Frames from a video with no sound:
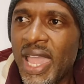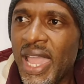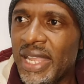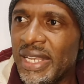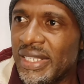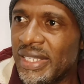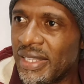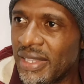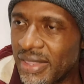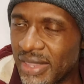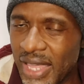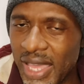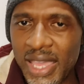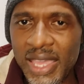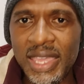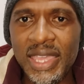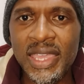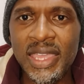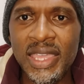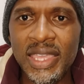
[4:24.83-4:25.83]
and
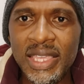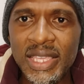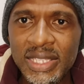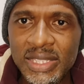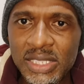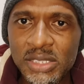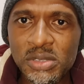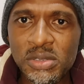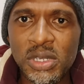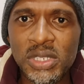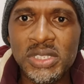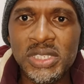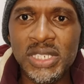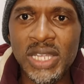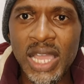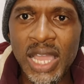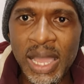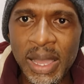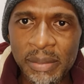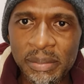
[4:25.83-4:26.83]
there he did not
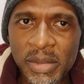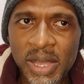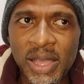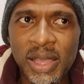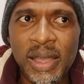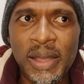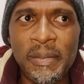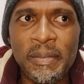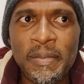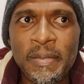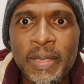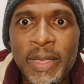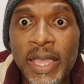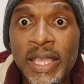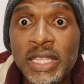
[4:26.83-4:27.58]
uh, um,